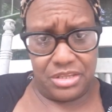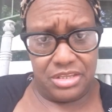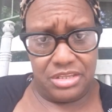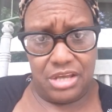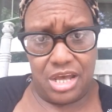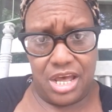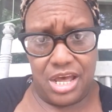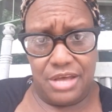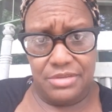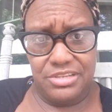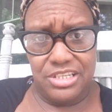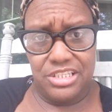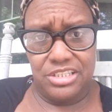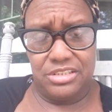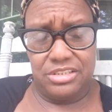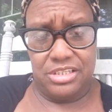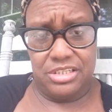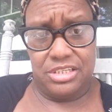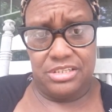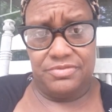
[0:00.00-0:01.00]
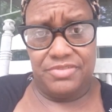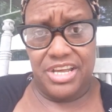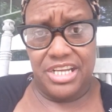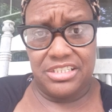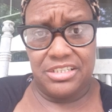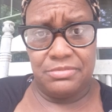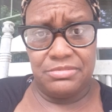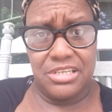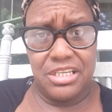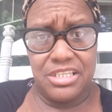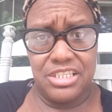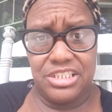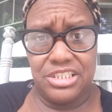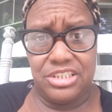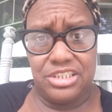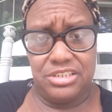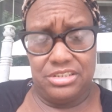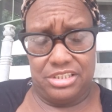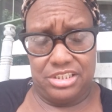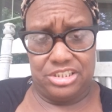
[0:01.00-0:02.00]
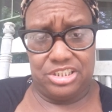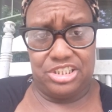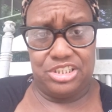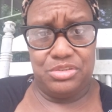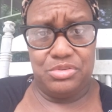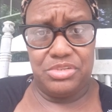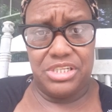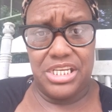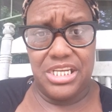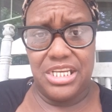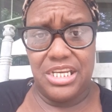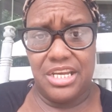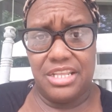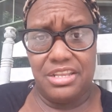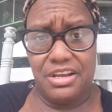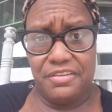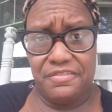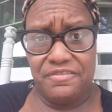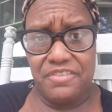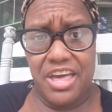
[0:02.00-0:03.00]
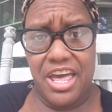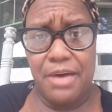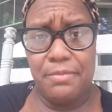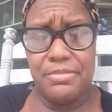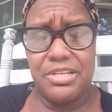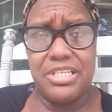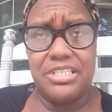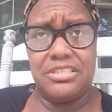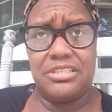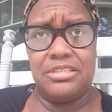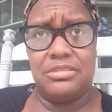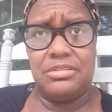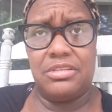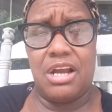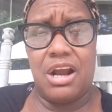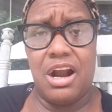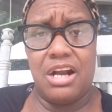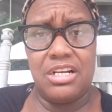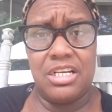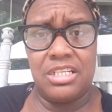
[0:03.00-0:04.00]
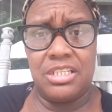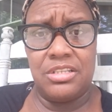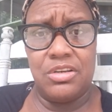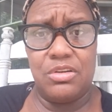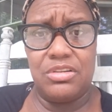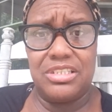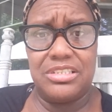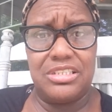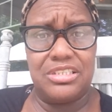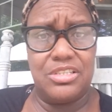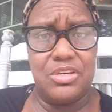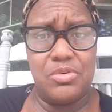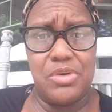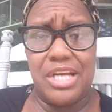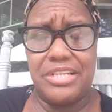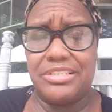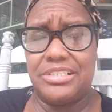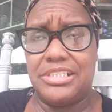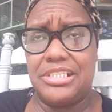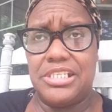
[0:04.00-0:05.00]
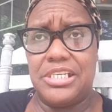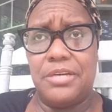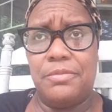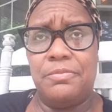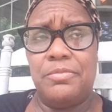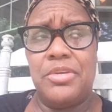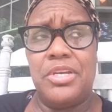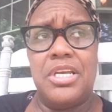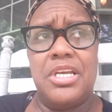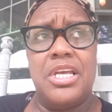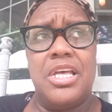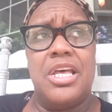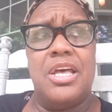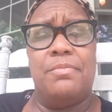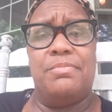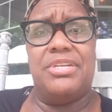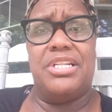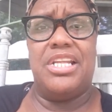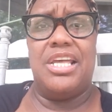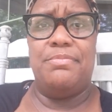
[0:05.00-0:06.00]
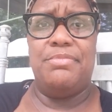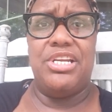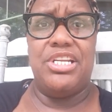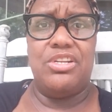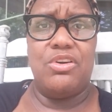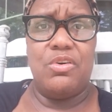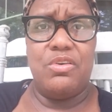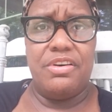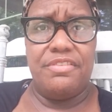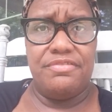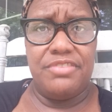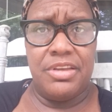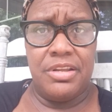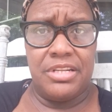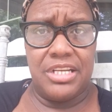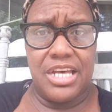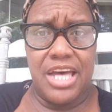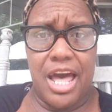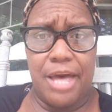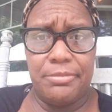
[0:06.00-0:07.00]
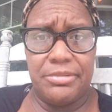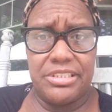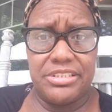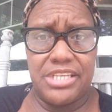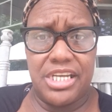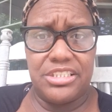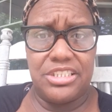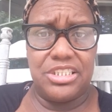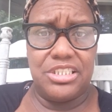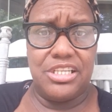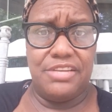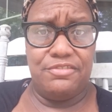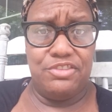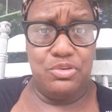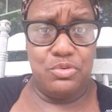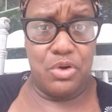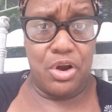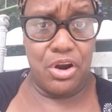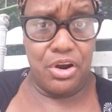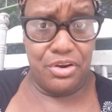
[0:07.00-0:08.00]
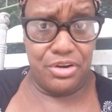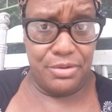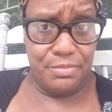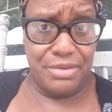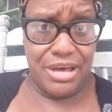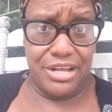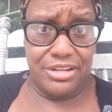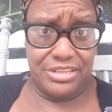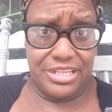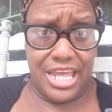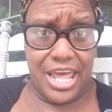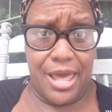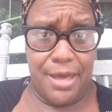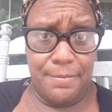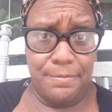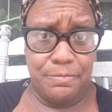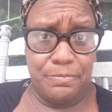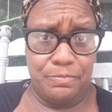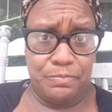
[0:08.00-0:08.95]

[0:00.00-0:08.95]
uh, these these victims of the, sh the, shooting and their families, and heart and condolences go out to them. But let me know if, in the comment section if you heard about that.